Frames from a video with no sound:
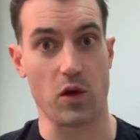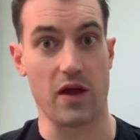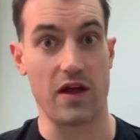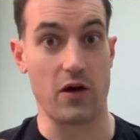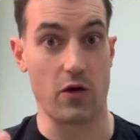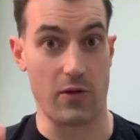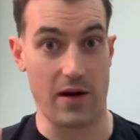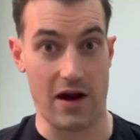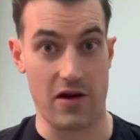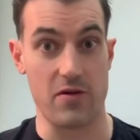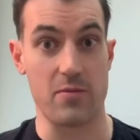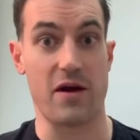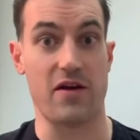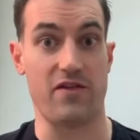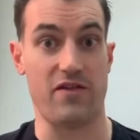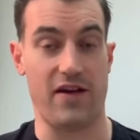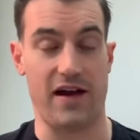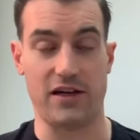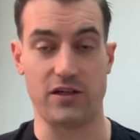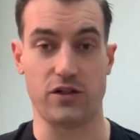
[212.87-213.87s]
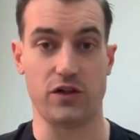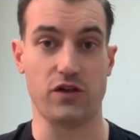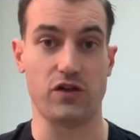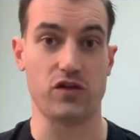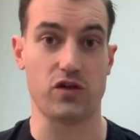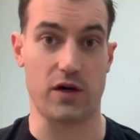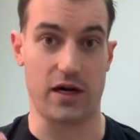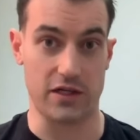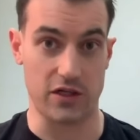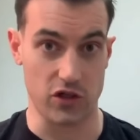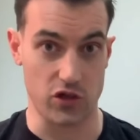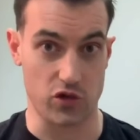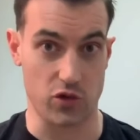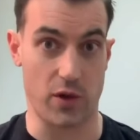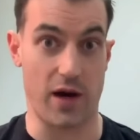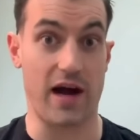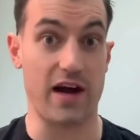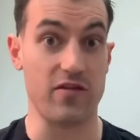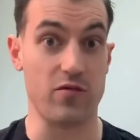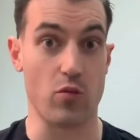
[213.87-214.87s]
in a roundabout fashion is trying to
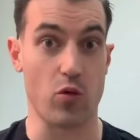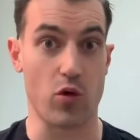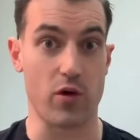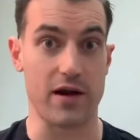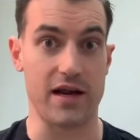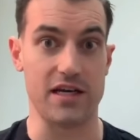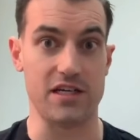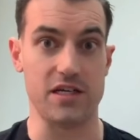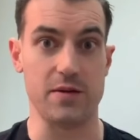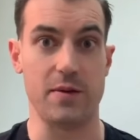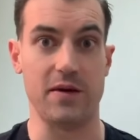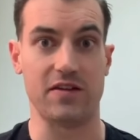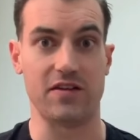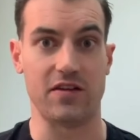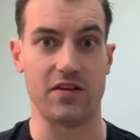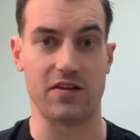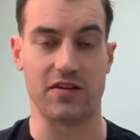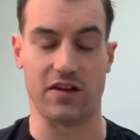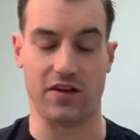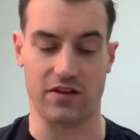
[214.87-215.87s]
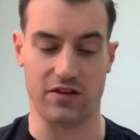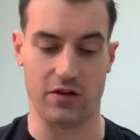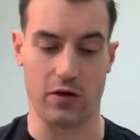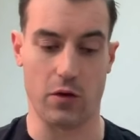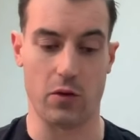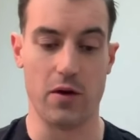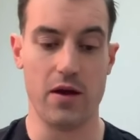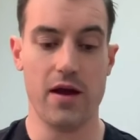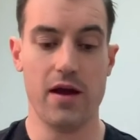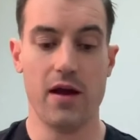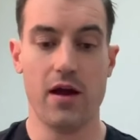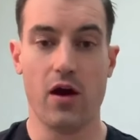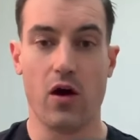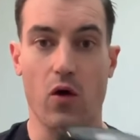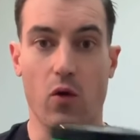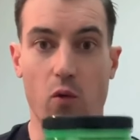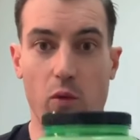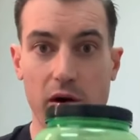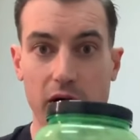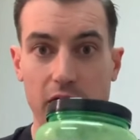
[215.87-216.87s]
drive more ATP synthesis. So
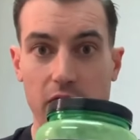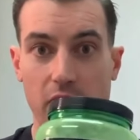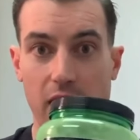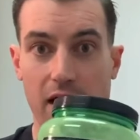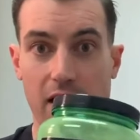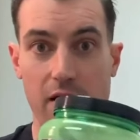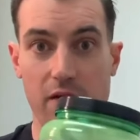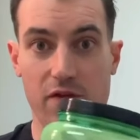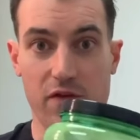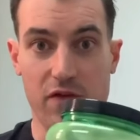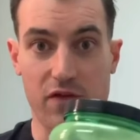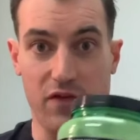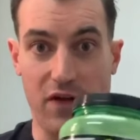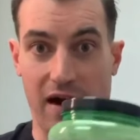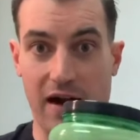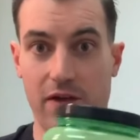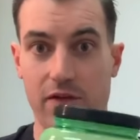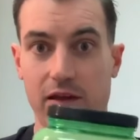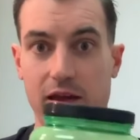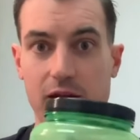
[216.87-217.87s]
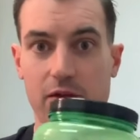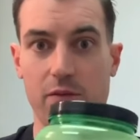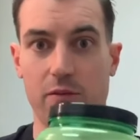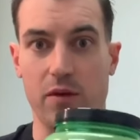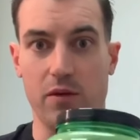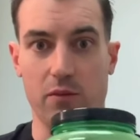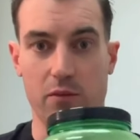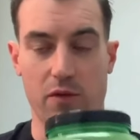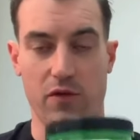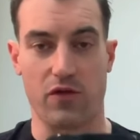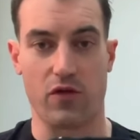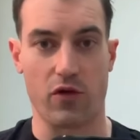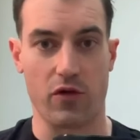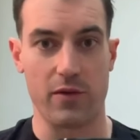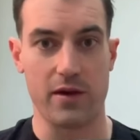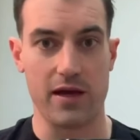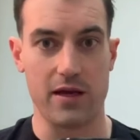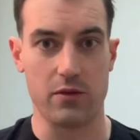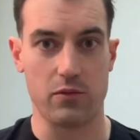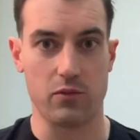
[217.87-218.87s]
we're finally, before
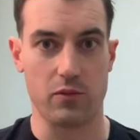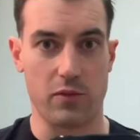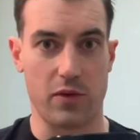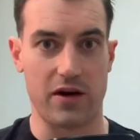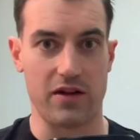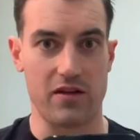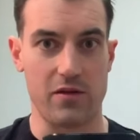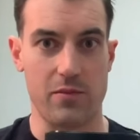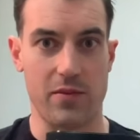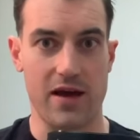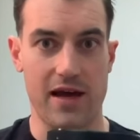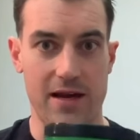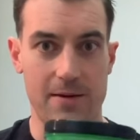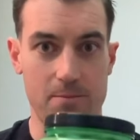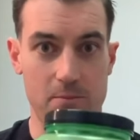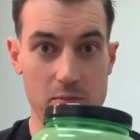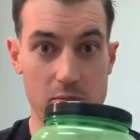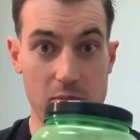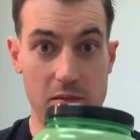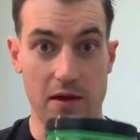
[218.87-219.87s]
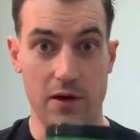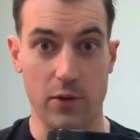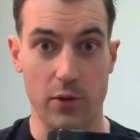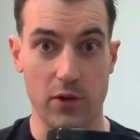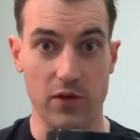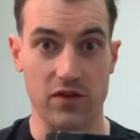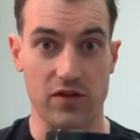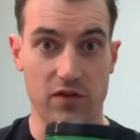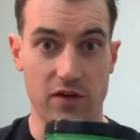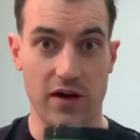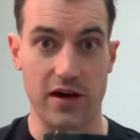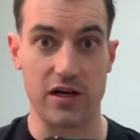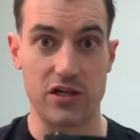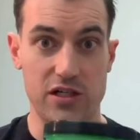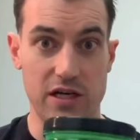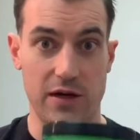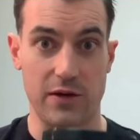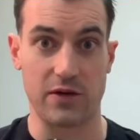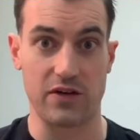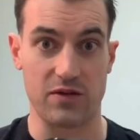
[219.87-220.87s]
we put it to bed, minerals, very
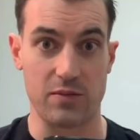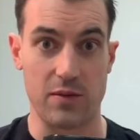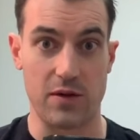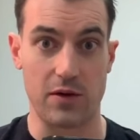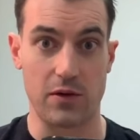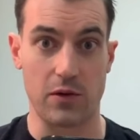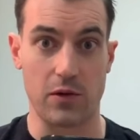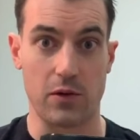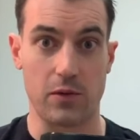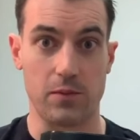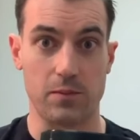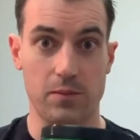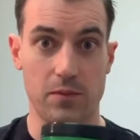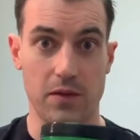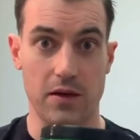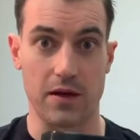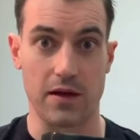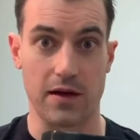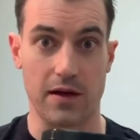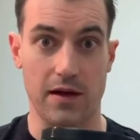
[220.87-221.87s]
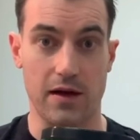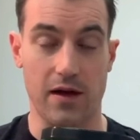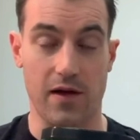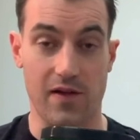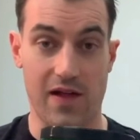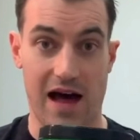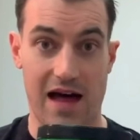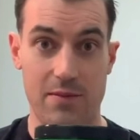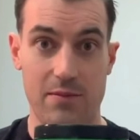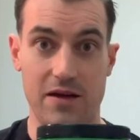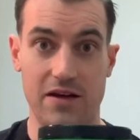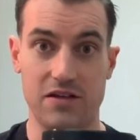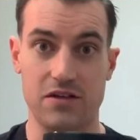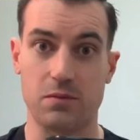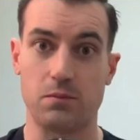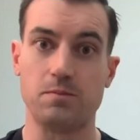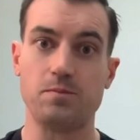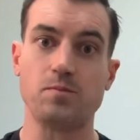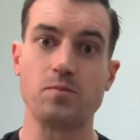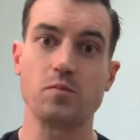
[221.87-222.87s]
generous mineral
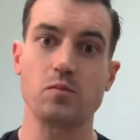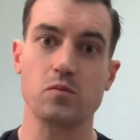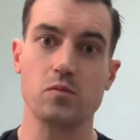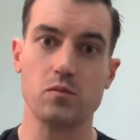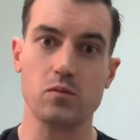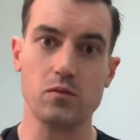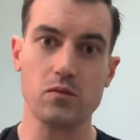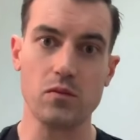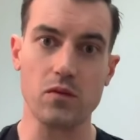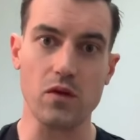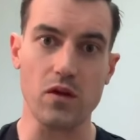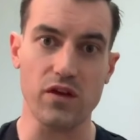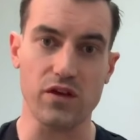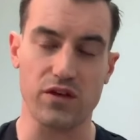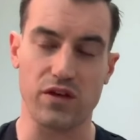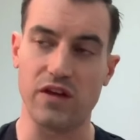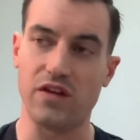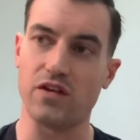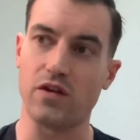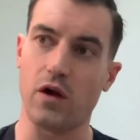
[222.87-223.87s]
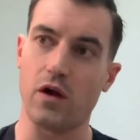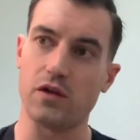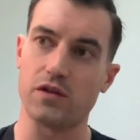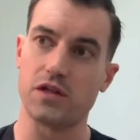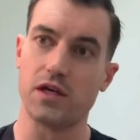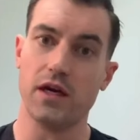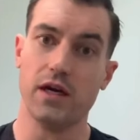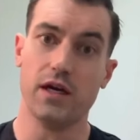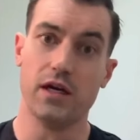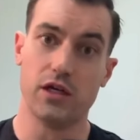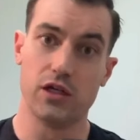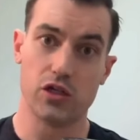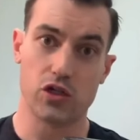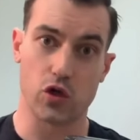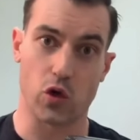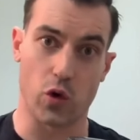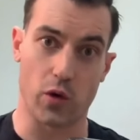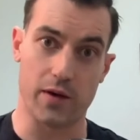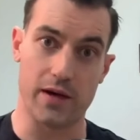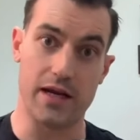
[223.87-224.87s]
allotment, sea salt,
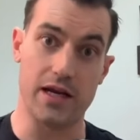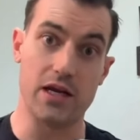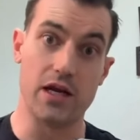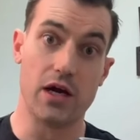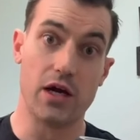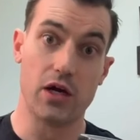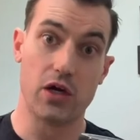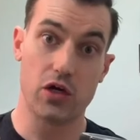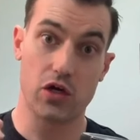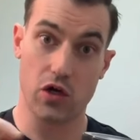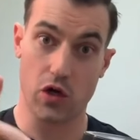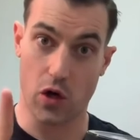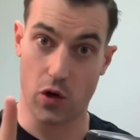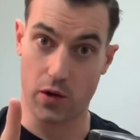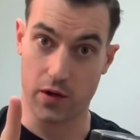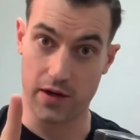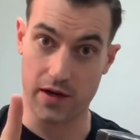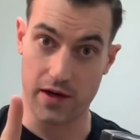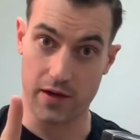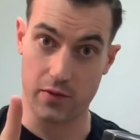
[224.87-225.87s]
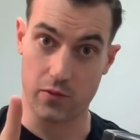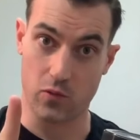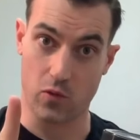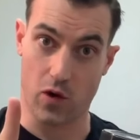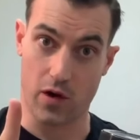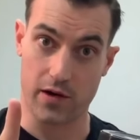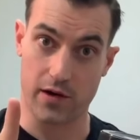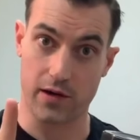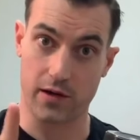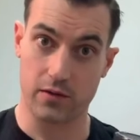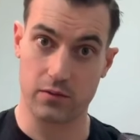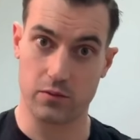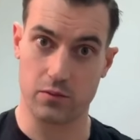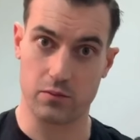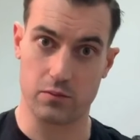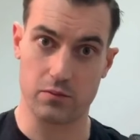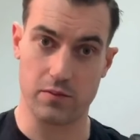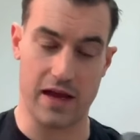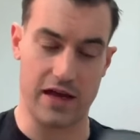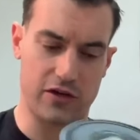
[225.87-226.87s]
taurine, coconut water
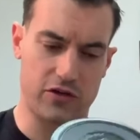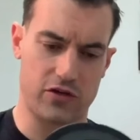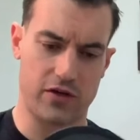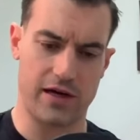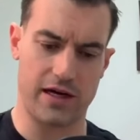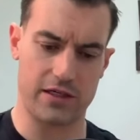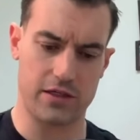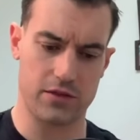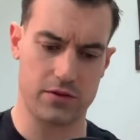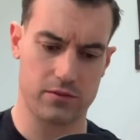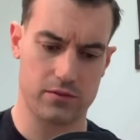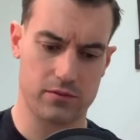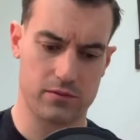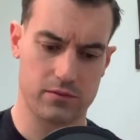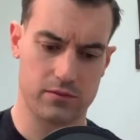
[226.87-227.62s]
extract,